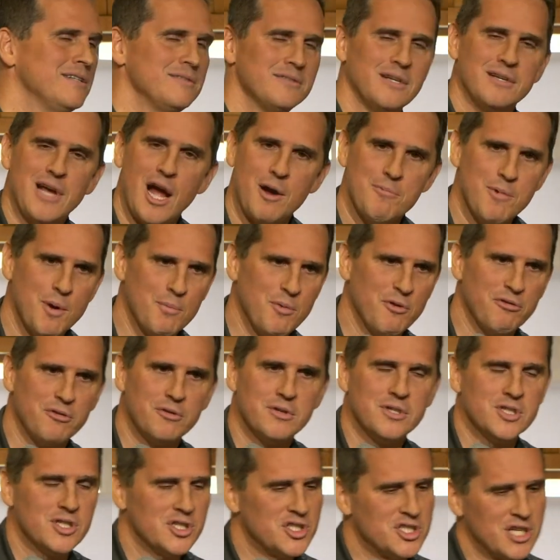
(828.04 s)
I remember
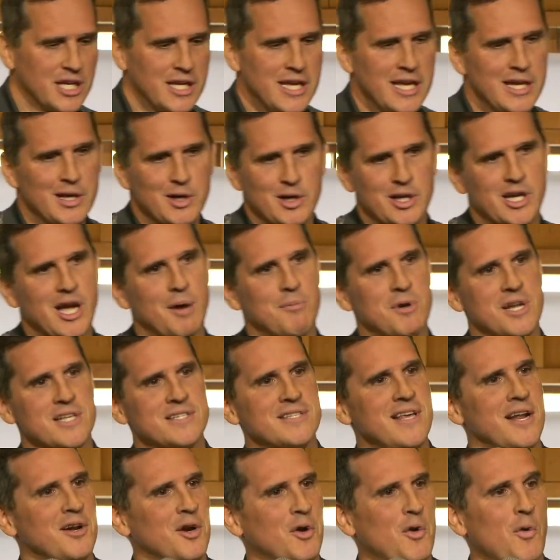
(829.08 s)
Shaquille coming to
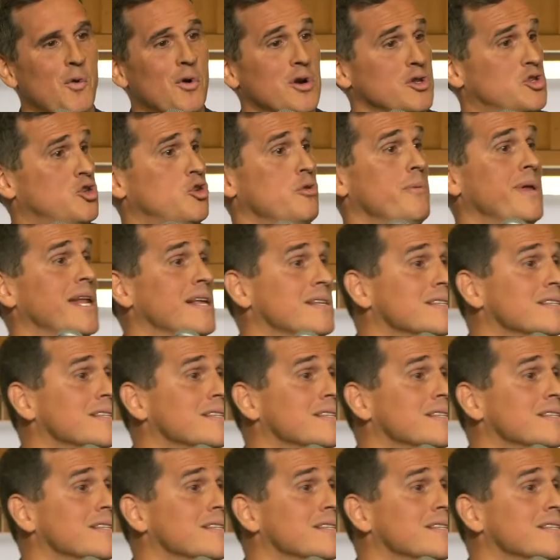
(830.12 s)
center court 2 minutes